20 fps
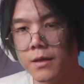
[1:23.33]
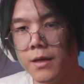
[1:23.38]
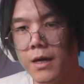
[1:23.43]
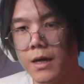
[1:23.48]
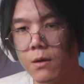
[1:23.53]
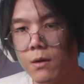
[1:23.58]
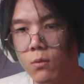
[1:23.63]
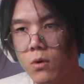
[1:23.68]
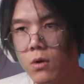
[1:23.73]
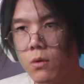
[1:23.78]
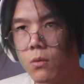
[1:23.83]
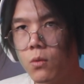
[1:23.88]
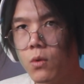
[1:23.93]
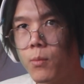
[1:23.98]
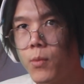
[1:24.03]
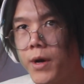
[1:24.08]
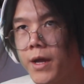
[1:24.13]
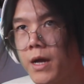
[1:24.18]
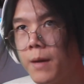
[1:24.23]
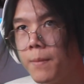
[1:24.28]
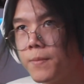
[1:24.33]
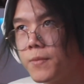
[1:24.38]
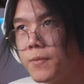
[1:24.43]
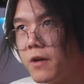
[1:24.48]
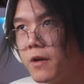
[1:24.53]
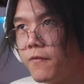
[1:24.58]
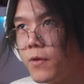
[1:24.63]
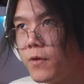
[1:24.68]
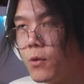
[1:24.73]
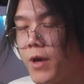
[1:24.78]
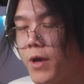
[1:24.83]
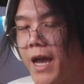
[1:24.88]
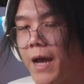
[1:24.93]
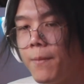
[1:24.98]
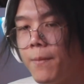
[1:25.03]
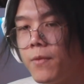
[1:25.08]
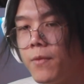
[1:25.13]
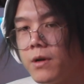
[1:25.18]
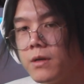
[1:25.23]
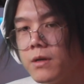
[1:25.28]
Yeah, we'll bring up a few
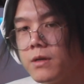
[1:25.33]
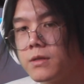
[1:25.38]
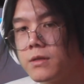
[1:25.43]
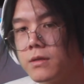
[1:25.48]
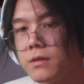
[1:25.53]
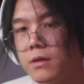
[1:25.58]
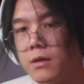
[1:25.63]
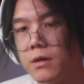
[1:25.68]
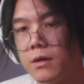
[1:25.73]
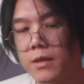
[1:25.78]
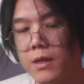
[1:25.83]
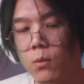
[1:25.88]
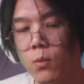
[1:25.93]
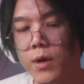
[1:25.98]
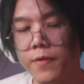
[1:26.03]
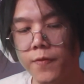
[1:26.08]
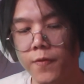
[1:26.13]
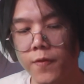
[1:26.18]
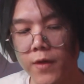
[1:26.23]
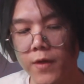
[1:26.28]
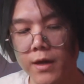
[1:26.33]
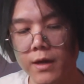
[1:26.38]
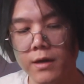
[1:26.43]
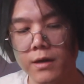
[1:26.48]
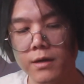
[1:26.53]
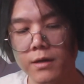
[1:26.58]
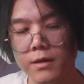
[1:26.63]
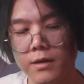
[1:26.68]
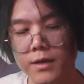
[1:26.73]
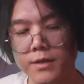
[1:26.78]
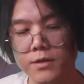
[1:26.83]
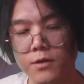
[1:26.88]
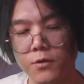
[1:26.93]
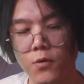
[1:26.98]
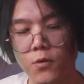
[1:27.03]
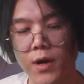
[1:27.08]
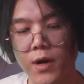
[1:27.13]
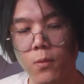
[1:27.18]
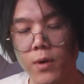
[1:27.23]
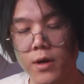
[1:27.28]
cameras that we think is a
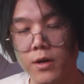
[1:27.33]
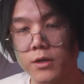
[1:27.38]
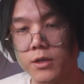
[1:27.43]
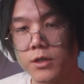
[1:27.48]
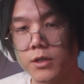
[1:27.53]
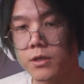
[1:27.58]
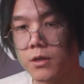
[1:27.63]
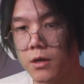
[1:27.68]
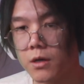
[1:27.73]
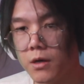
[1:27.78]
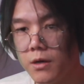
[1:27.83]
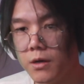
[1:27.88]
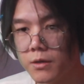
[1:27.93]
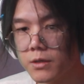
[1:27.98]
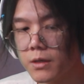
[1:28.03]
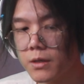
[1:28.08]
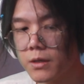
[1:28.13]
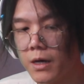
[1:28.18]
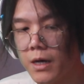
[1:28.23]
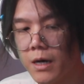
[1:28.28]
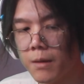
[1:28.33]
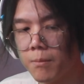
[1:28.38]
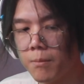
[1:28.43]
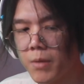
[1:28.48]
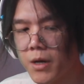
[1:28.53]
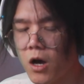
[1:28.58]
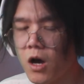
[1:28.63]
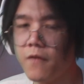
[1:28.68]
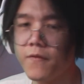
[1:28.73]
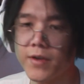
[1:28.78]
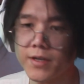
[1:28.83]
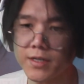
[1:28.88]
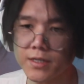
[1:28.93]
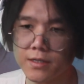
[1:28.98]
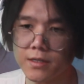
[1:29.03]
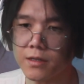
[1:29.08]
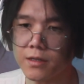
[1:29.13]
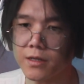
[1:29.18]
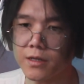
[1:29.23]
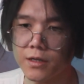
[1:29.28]
great way to start. But
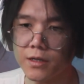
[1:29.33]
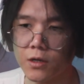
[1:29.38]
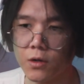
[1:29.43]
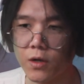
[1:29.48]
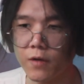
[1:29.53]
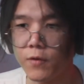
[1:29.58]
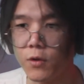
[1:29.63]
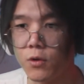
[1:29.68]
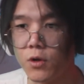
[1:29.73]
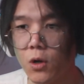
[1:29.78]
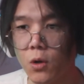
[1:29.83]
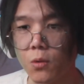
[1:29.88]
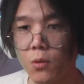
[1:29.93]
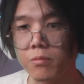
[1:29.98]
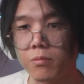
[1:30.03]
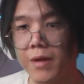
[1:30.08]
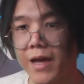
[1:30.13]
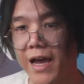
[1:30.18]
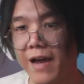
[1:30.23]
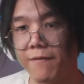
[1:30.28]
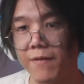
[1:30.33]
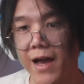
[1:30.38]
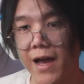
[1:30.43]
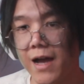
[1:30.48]
obviously, if you don't have